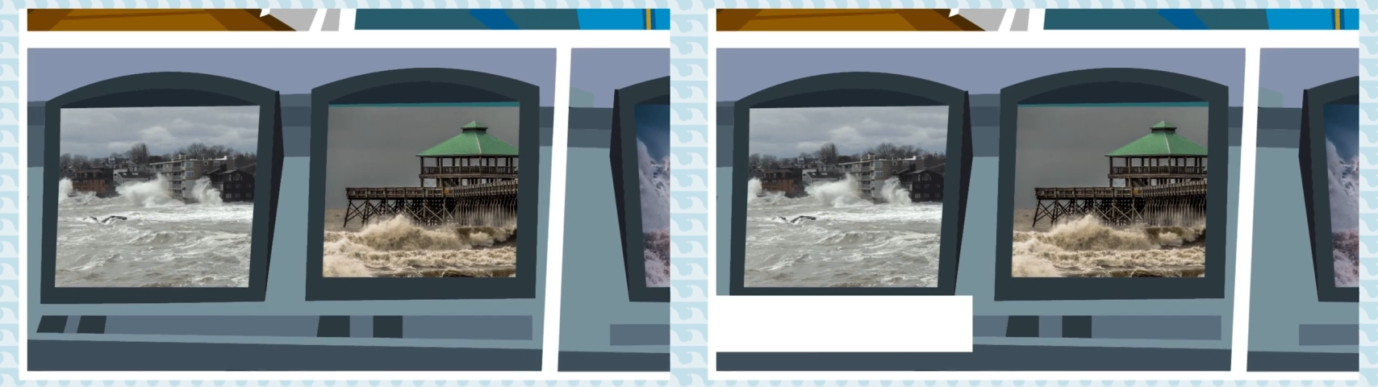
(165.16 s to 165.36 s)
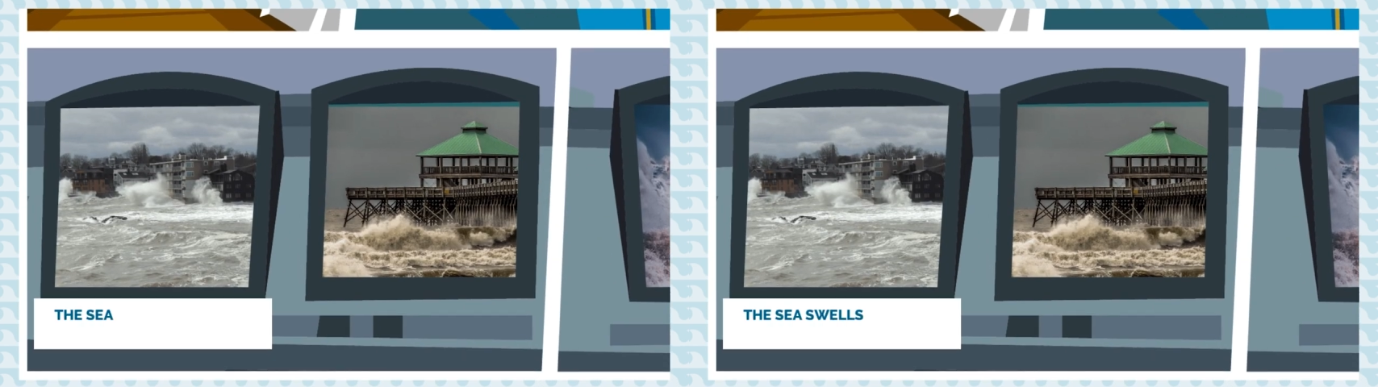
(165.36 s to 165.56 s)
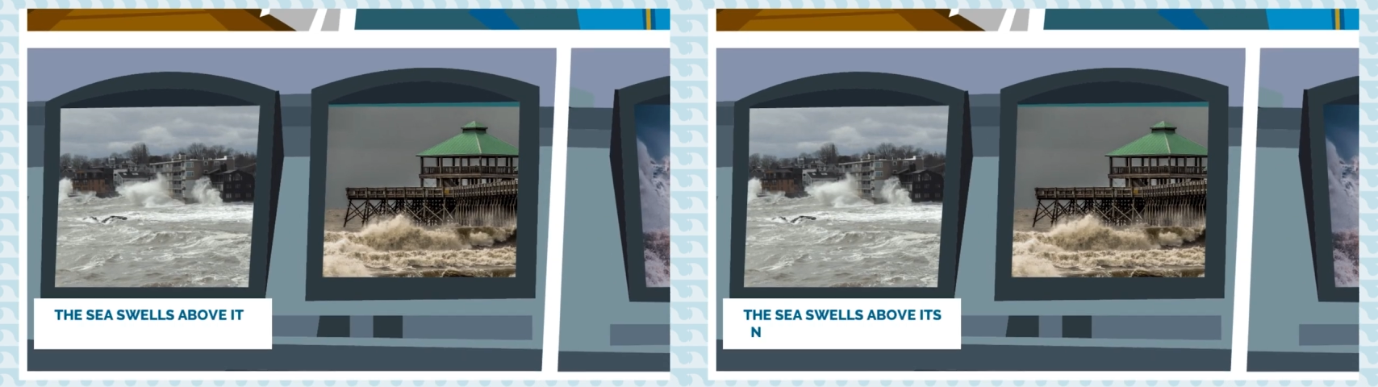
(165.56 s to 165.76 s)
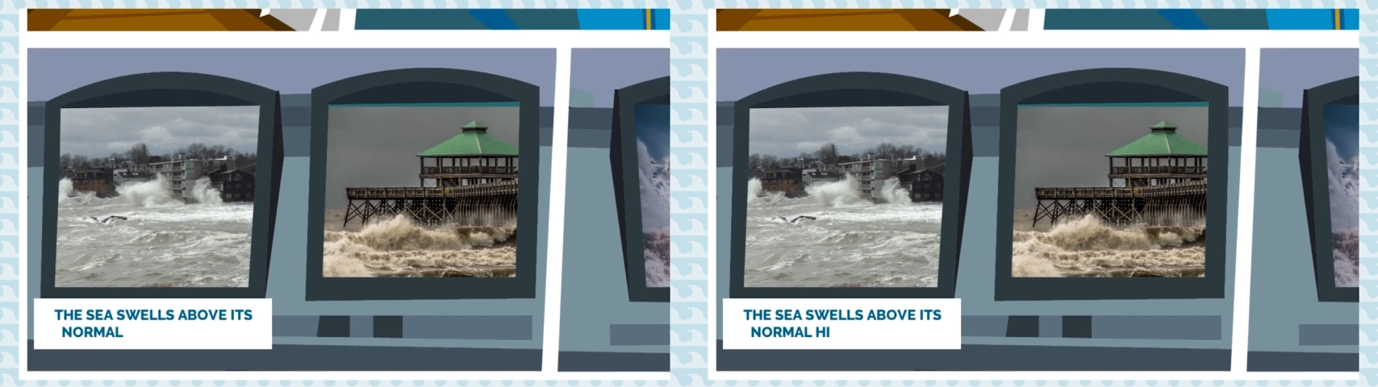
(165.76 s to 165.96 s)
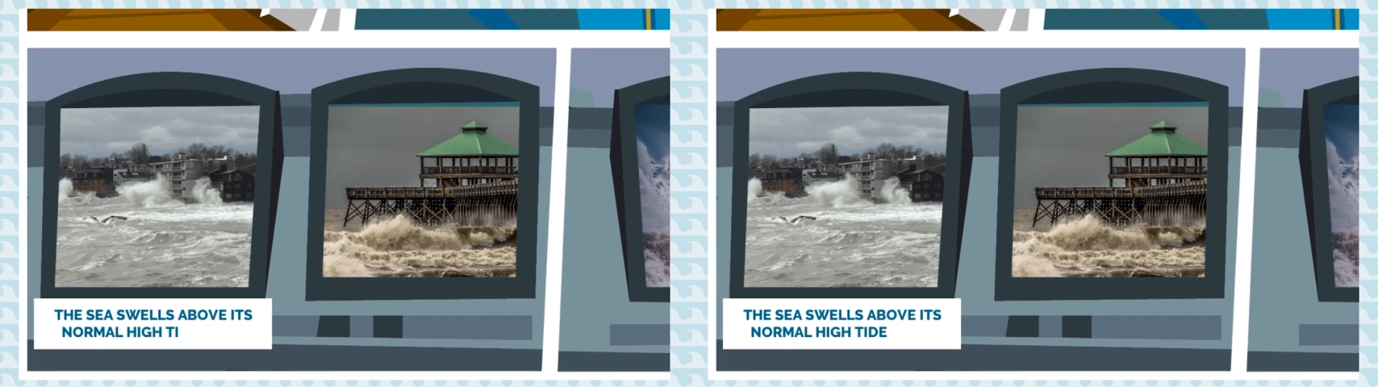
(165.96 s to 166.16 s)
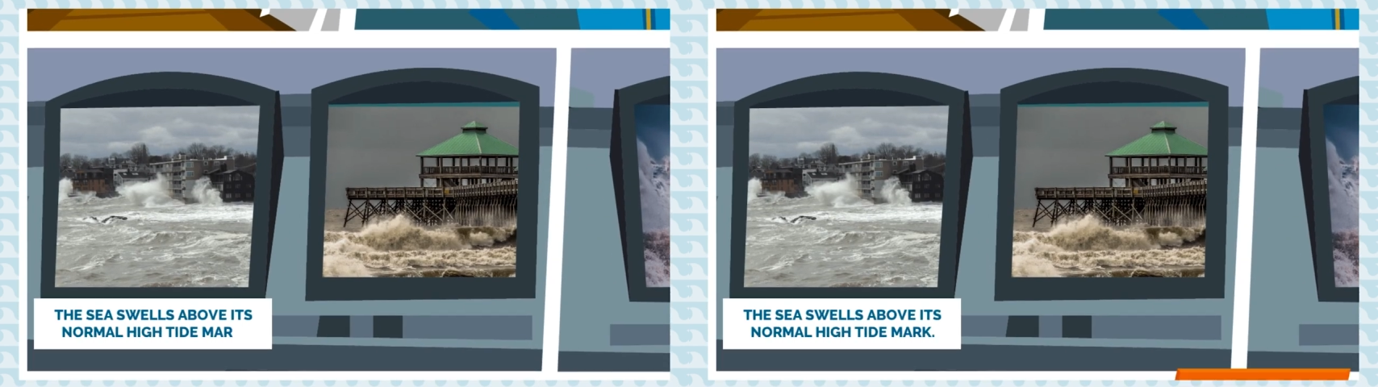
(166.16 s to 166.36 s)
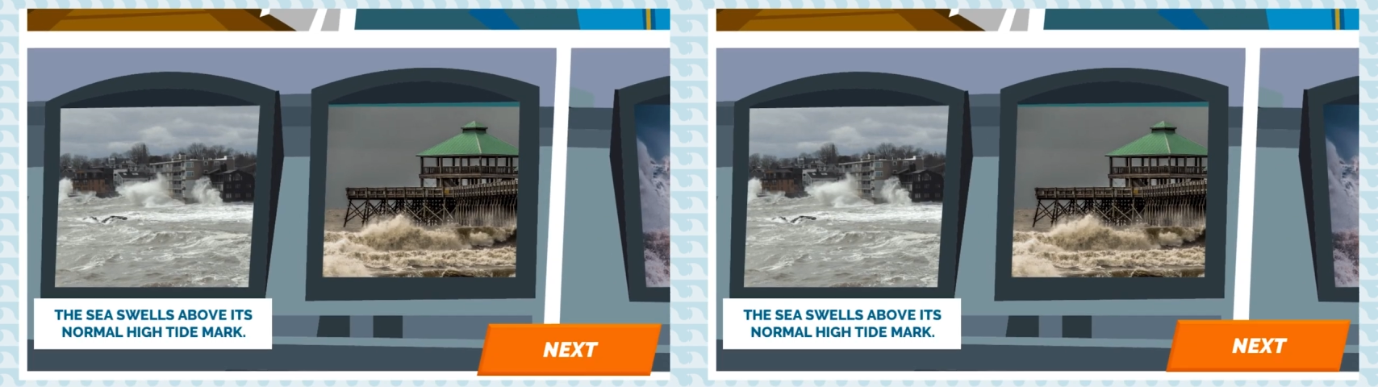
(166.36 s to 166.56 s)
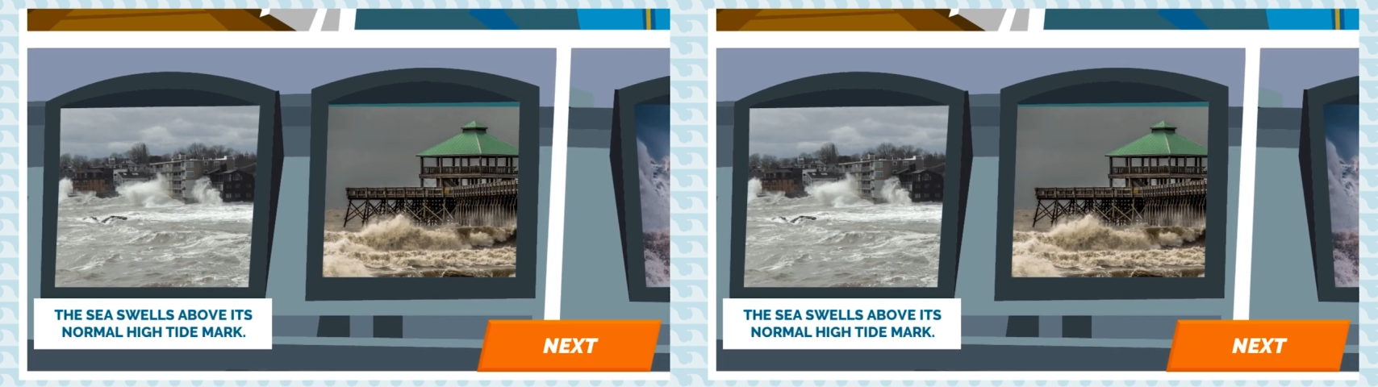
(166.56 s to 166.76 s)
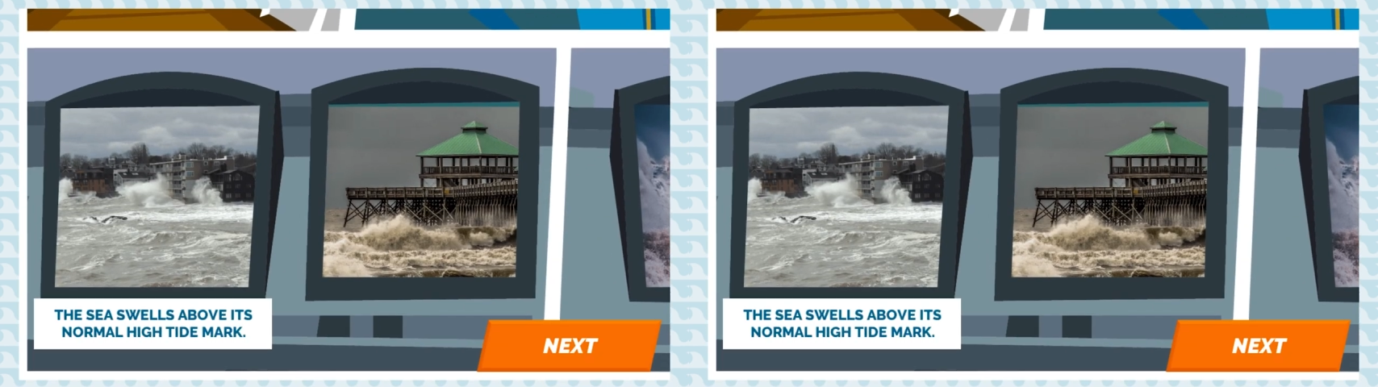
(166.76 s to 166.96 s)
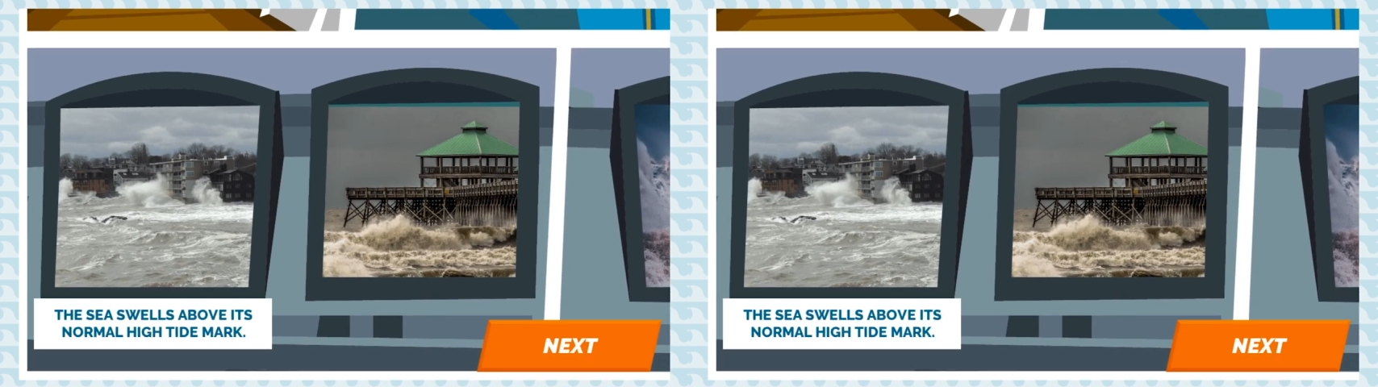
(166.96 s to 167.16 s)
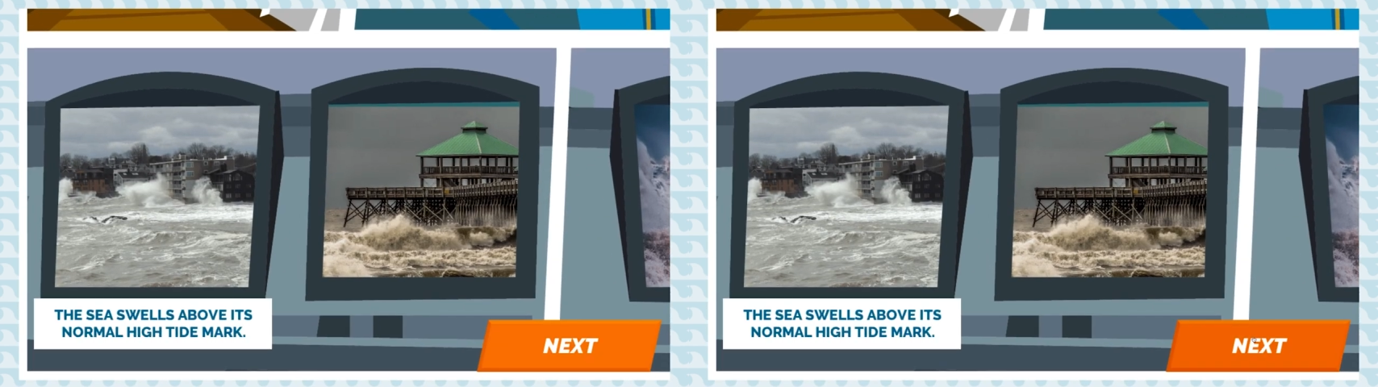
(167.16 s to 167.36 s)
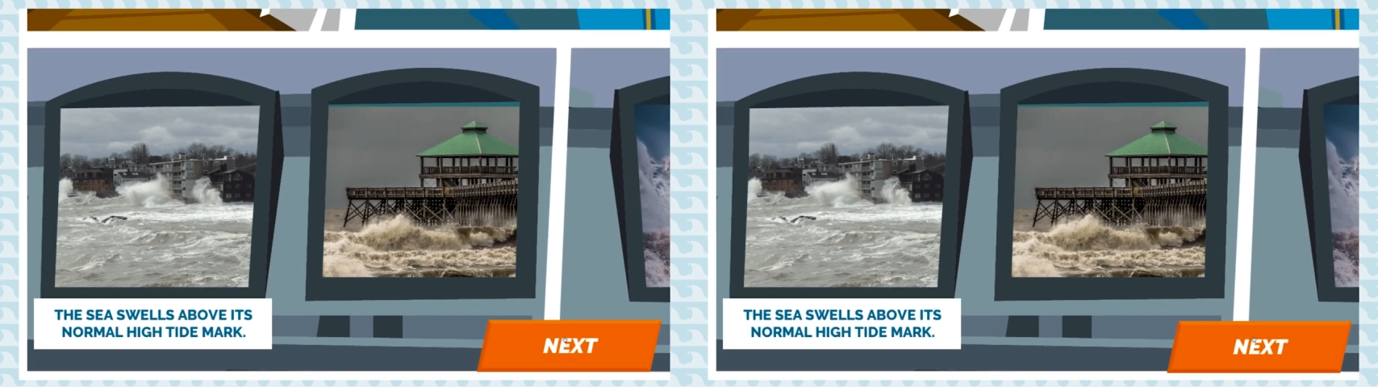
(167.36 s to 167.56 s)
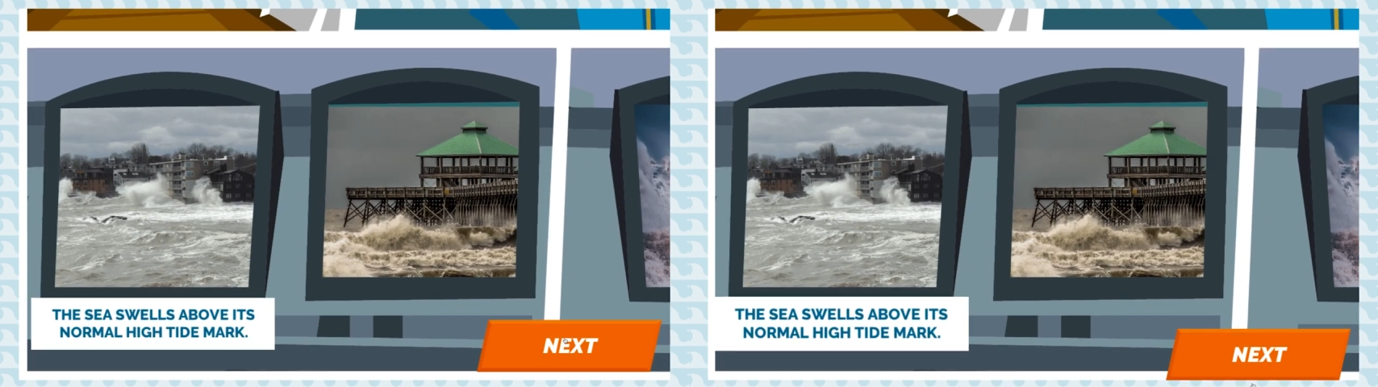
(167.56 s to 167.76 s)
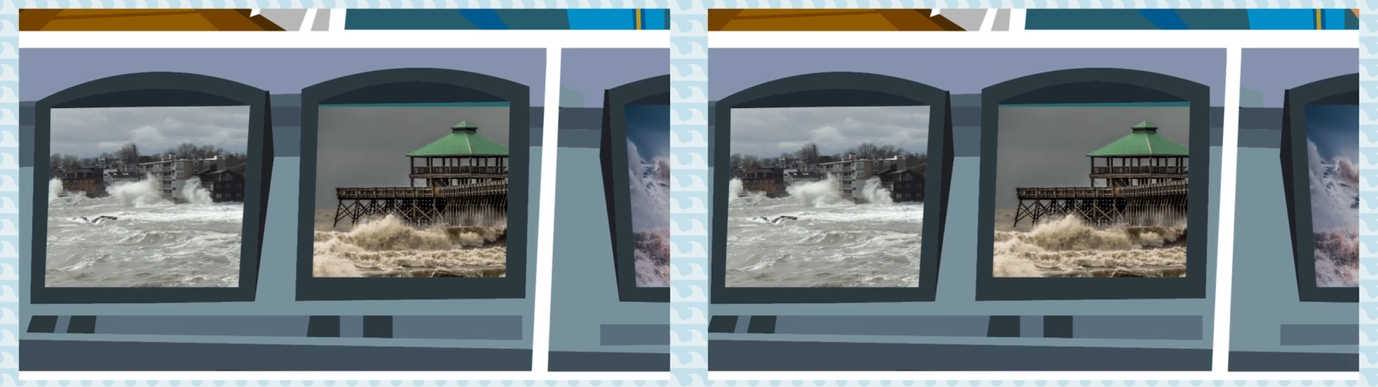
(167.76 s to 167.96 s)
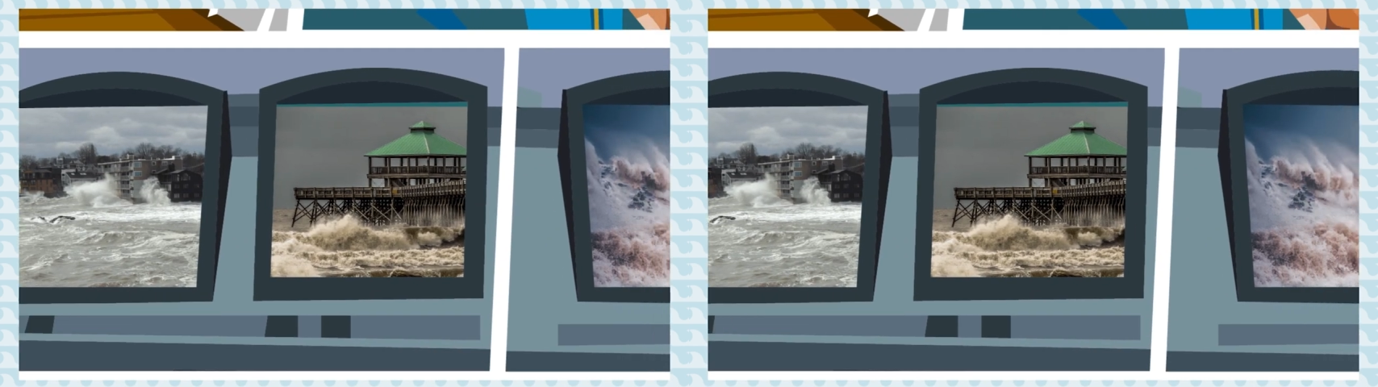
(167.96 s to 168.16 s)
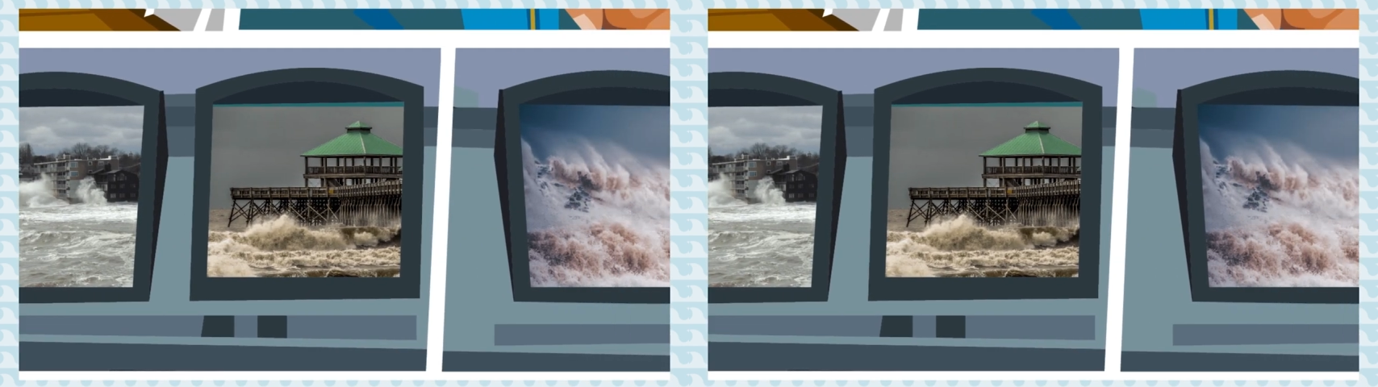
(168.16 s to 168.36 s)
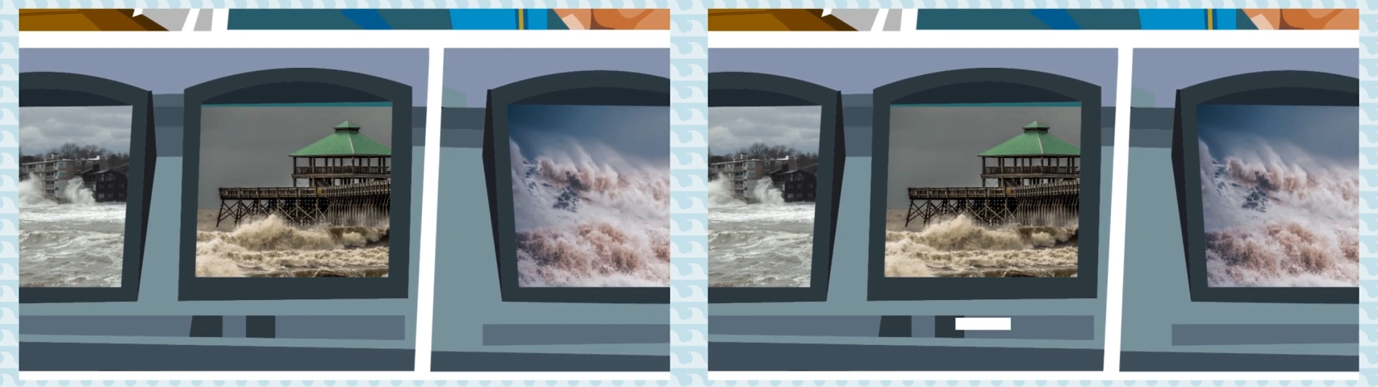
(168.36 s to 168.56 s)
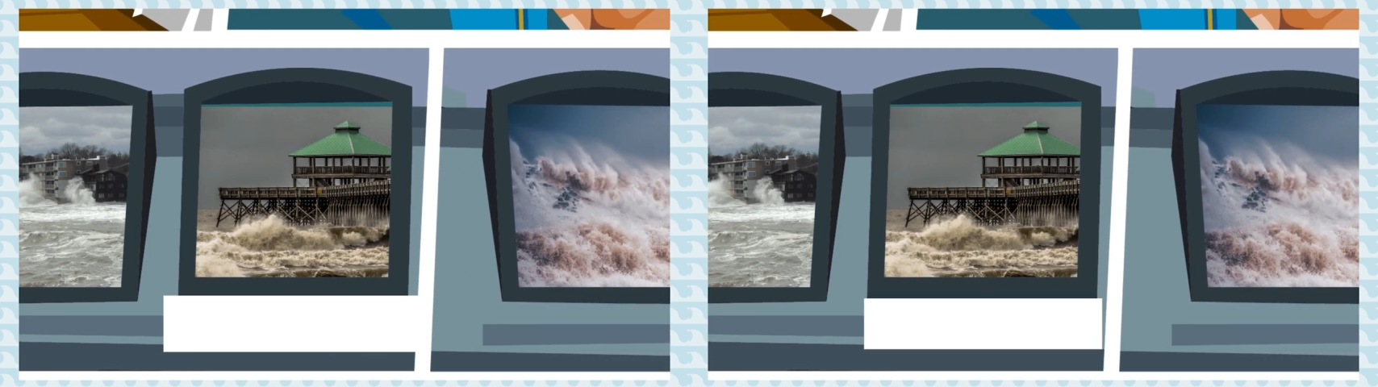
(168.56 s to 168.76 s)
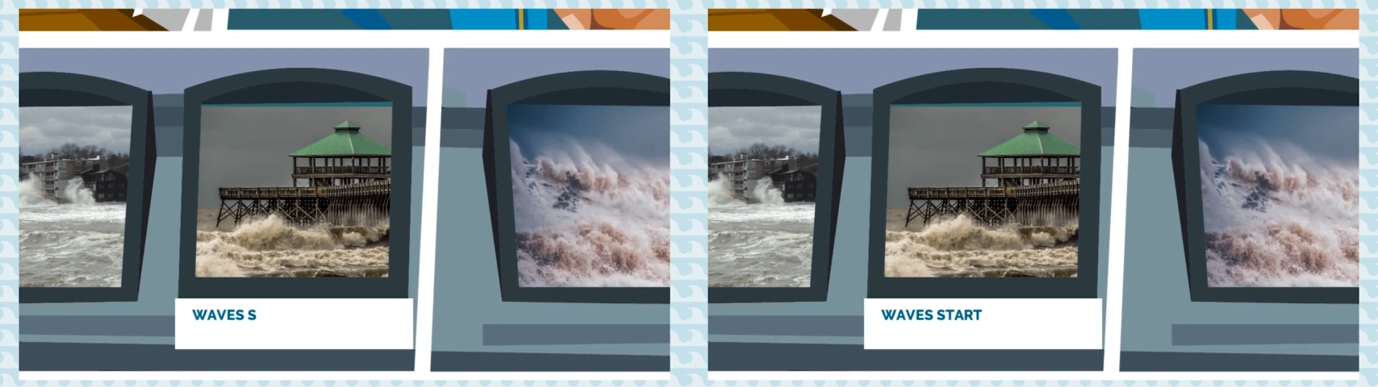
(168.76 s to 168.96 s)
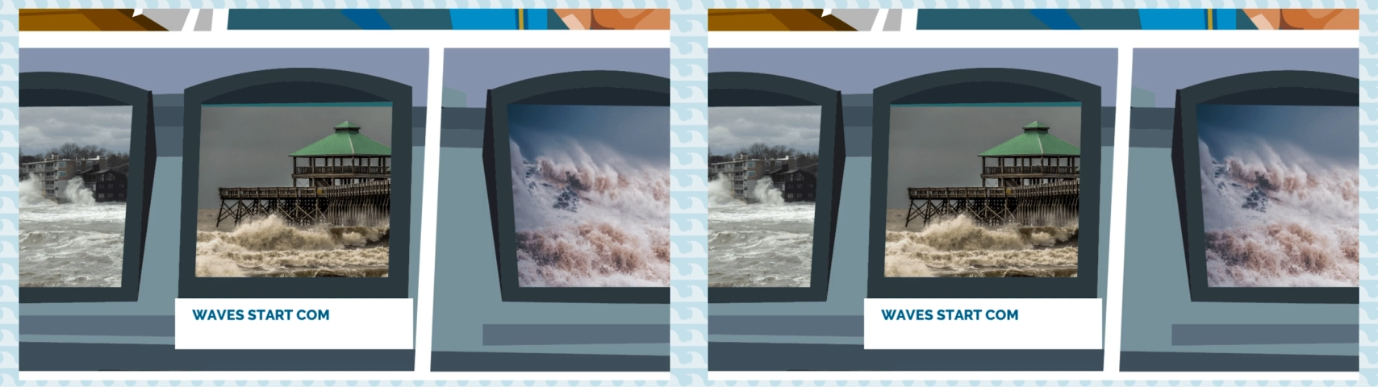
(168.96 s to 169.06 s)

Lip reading: Nobody's mouth can be seen.